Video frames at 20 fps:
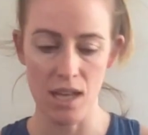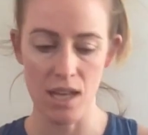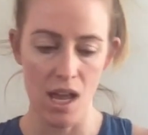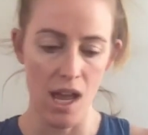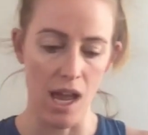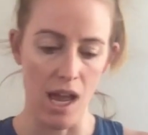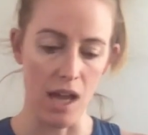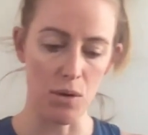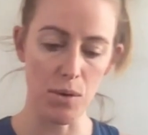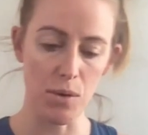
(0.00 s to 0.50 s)

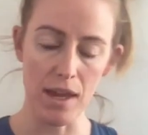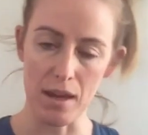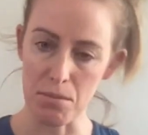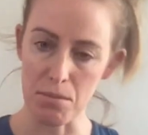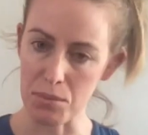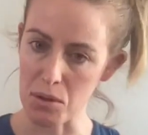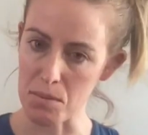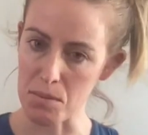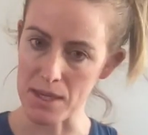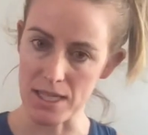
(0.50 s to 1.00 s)
And we
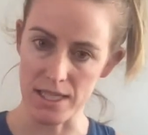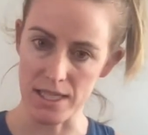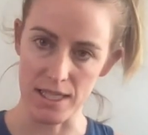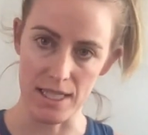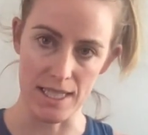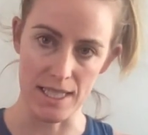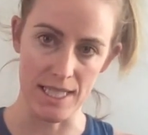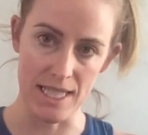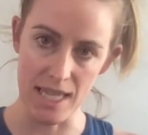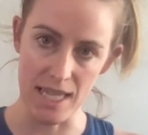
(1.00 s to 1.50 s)
implemented
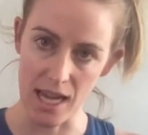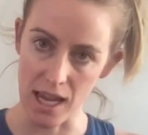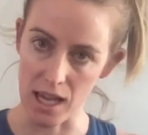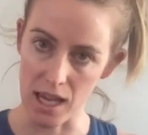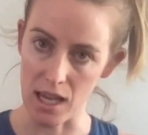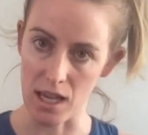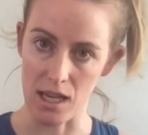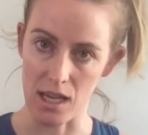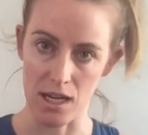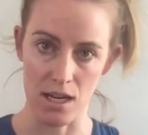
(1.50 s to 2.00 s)
day
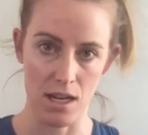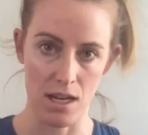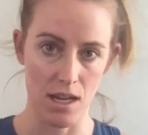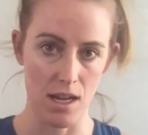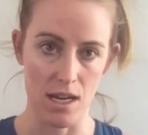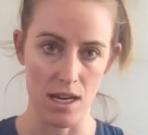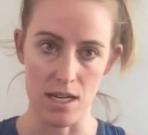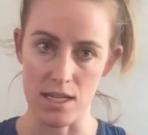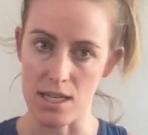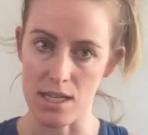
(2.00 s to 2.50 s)
in
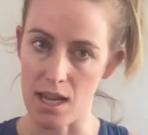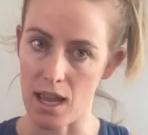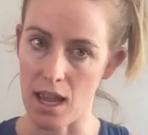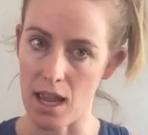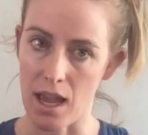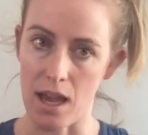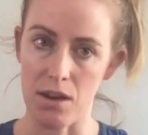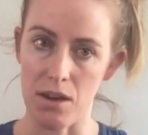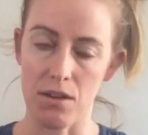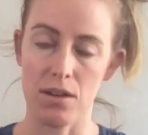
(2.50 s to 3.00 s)
and day
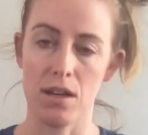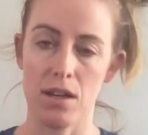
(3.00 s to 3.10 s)
out.